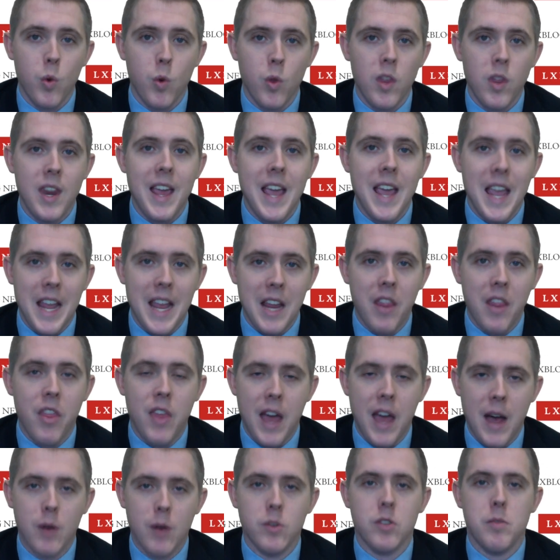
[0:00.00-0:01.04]
than
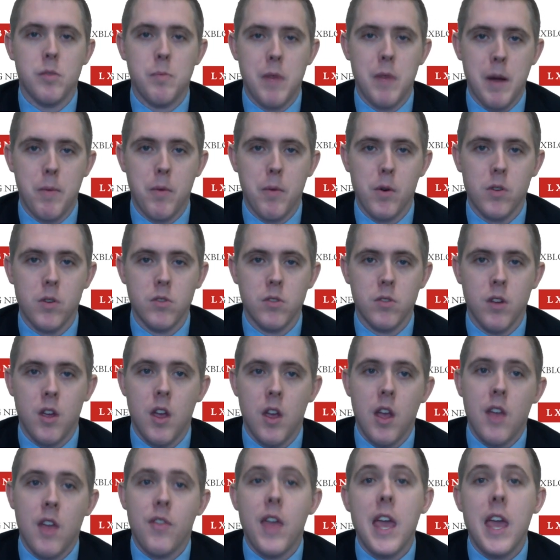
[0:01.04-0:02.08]
8,000 members.
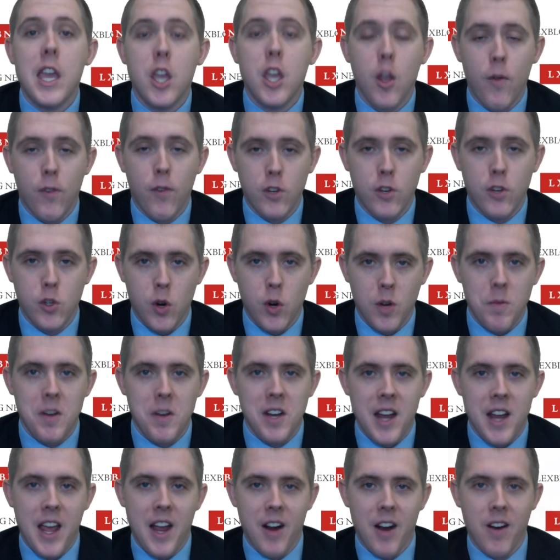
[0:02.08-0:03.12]
Thank you for joining me
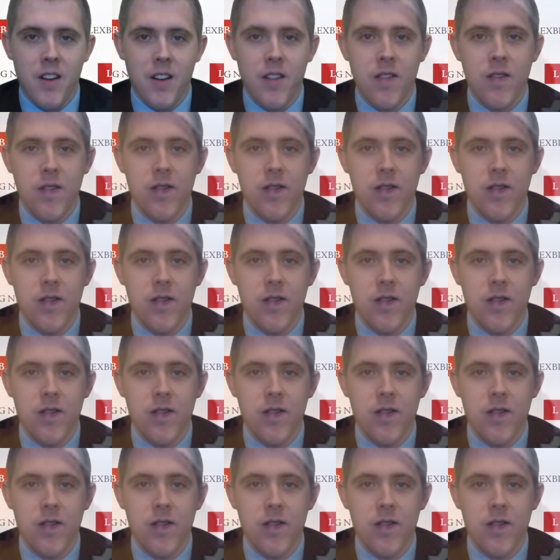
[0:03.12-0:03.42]
today, Aaron.